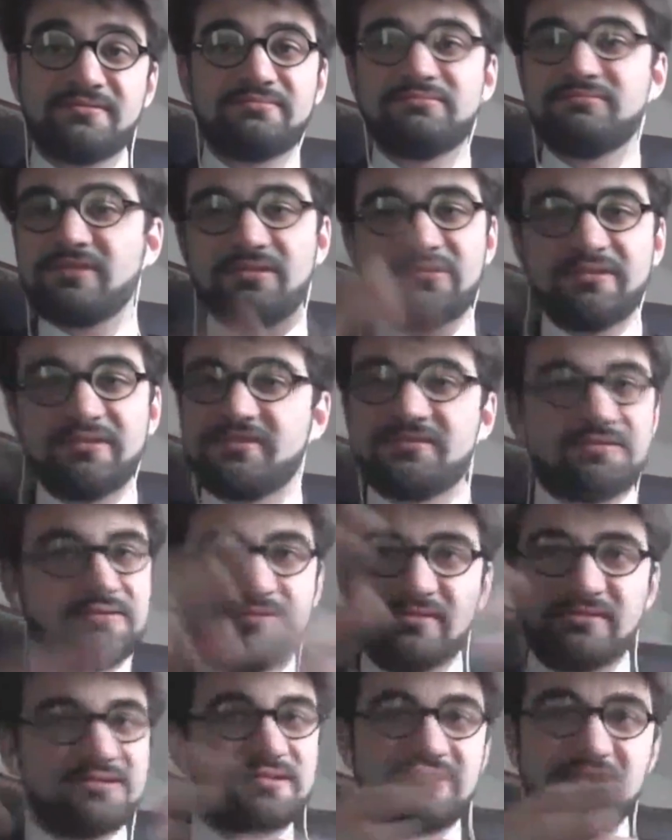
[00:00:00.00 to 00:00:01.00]
Well, it
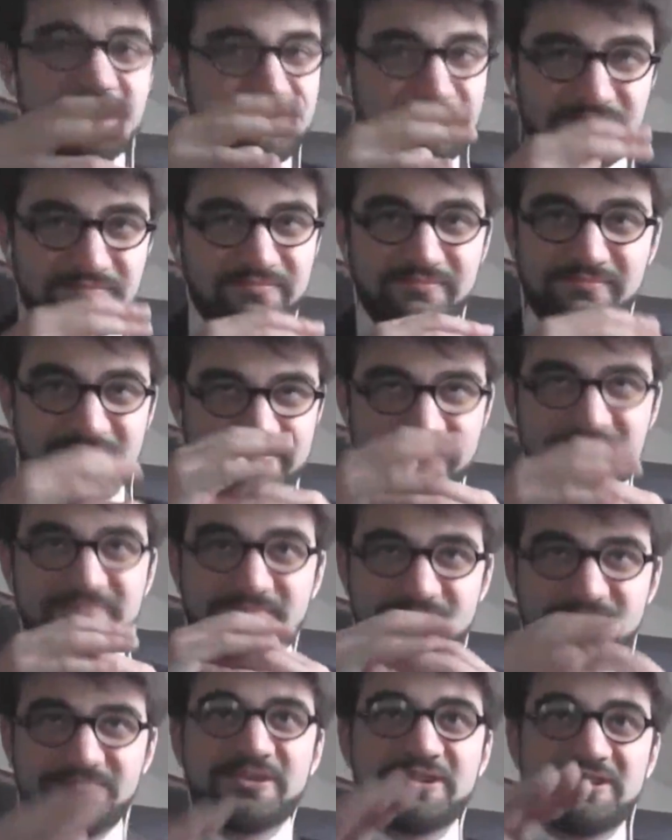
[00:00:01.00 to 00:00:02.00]
could take
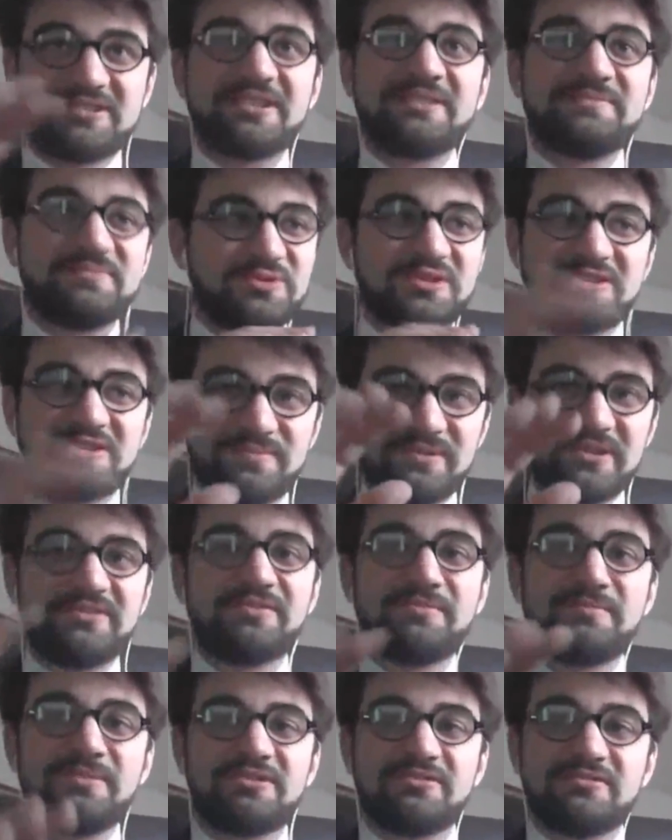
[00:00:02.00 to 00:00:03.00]
many times to explain
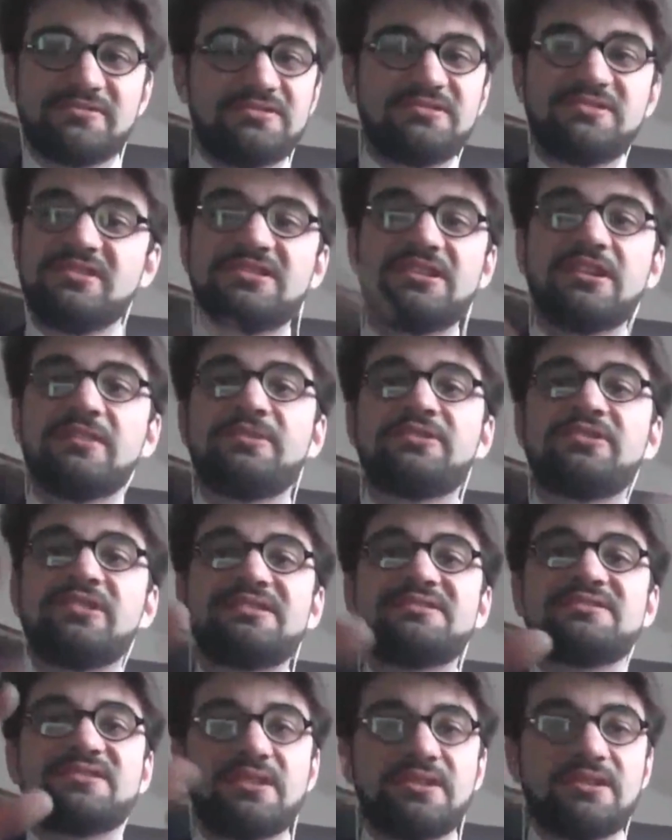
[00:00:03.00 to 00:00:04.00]
the method in detail, but
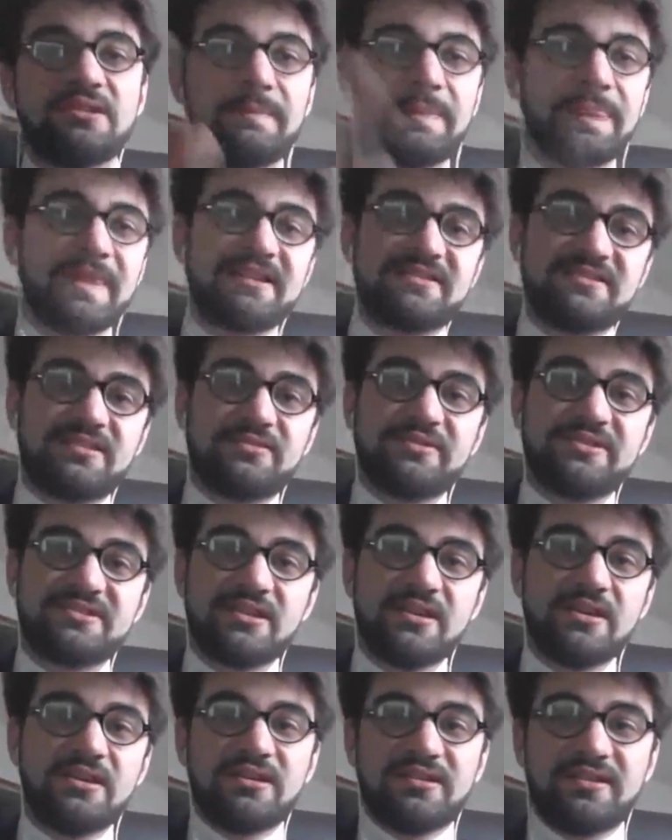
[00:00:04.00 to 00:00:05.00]
let's say that this
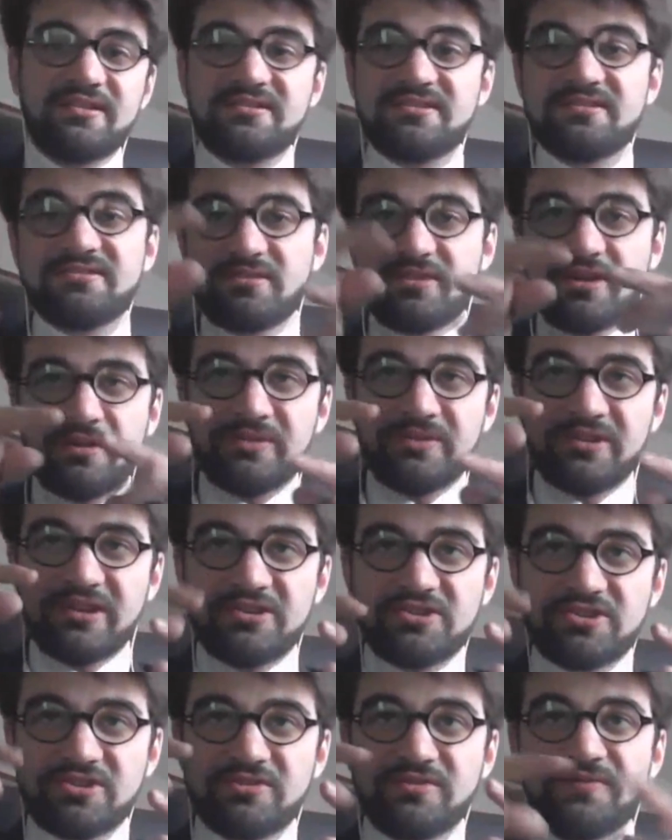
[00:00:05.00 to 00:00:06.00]
is a
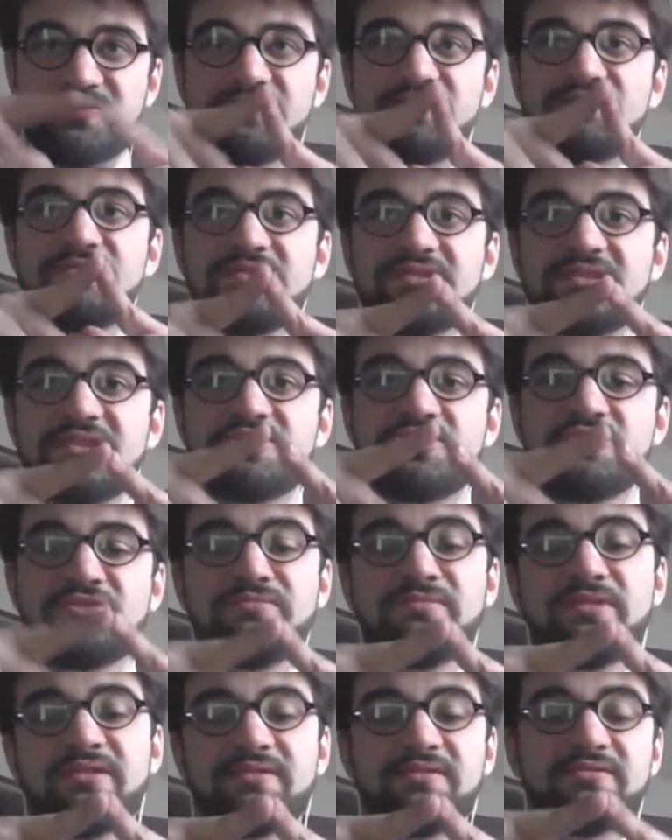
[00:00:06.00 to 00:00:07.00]
combination of two
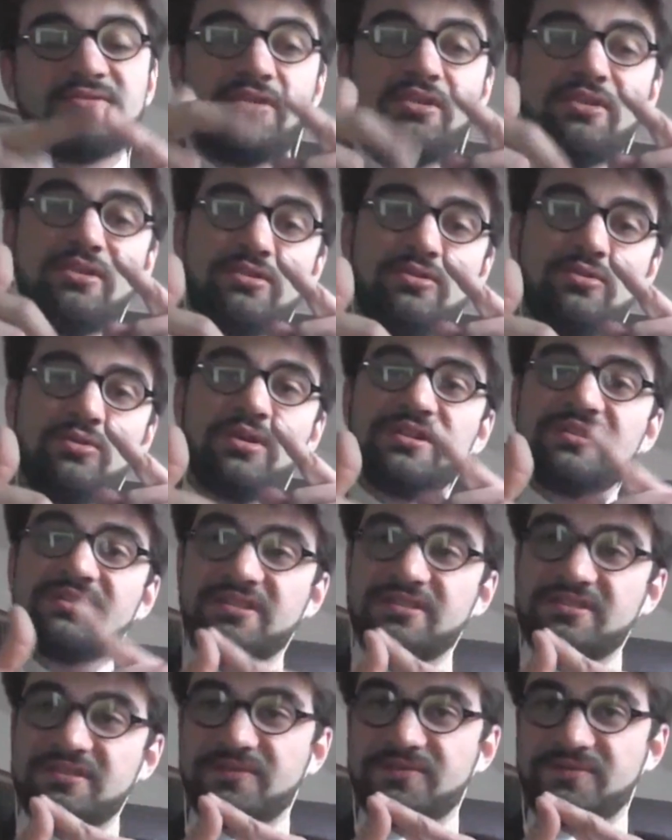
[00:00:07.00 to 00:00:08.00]
detection methods, a
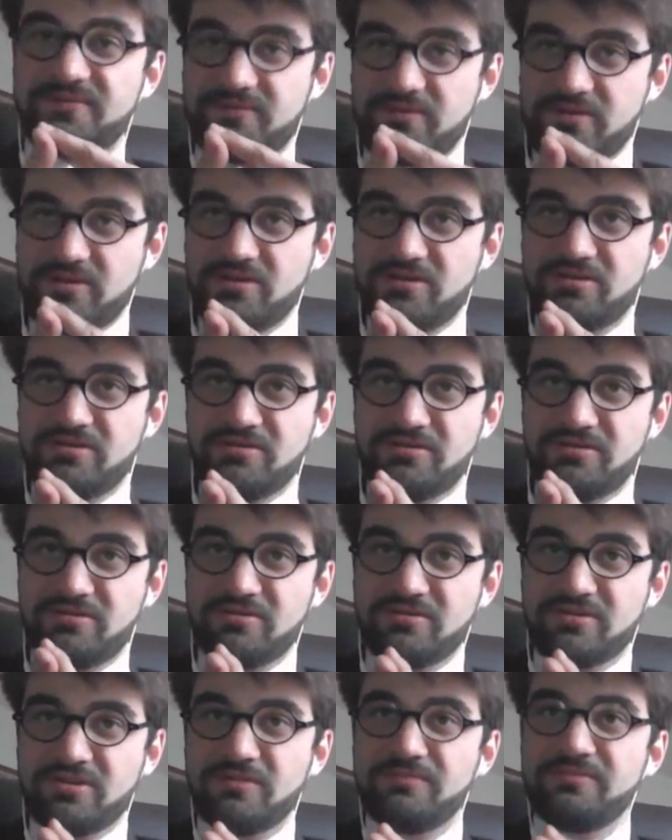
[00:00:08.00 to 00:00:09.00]
qualitative
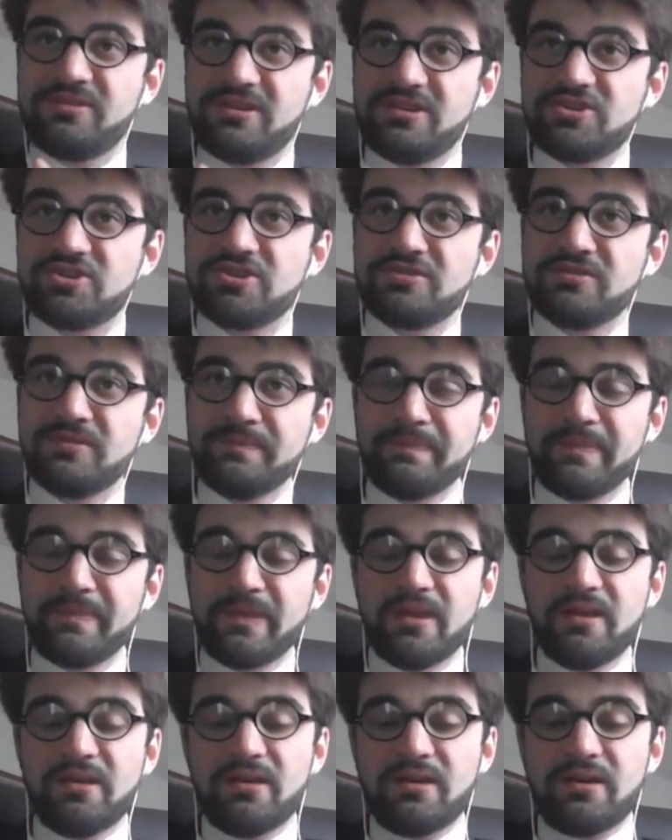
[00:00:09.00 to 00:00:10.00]
combination,
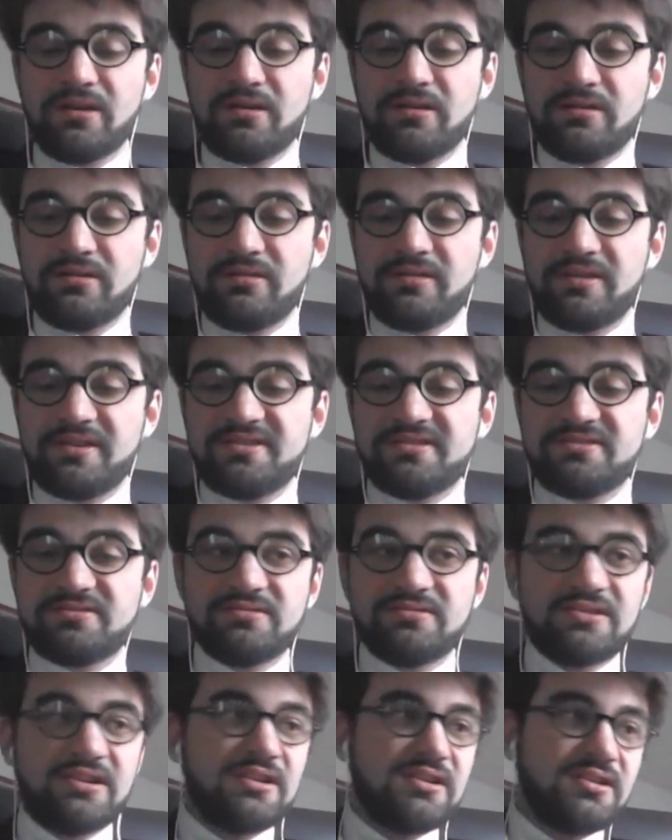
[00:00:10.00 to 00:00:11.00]
that is
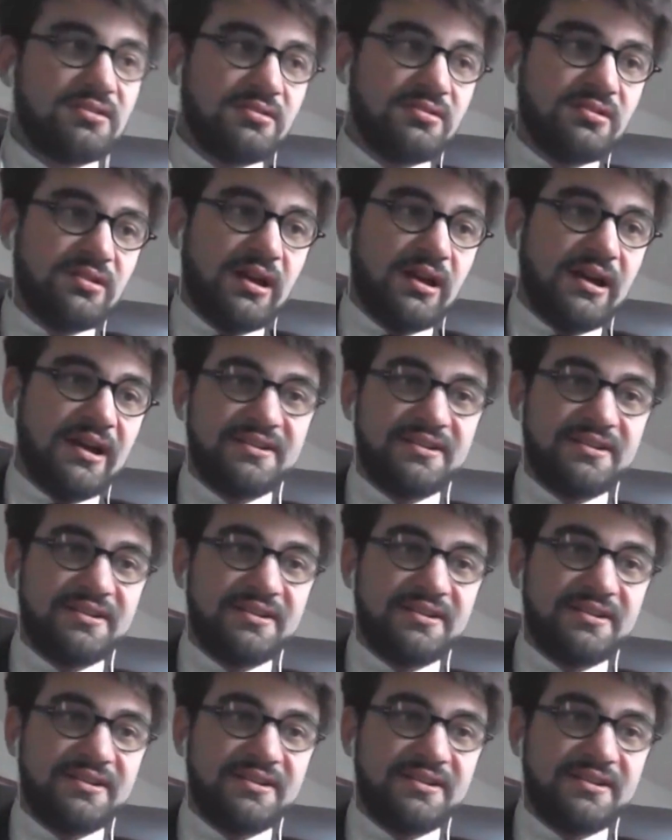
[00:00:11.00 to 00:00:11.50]
to say the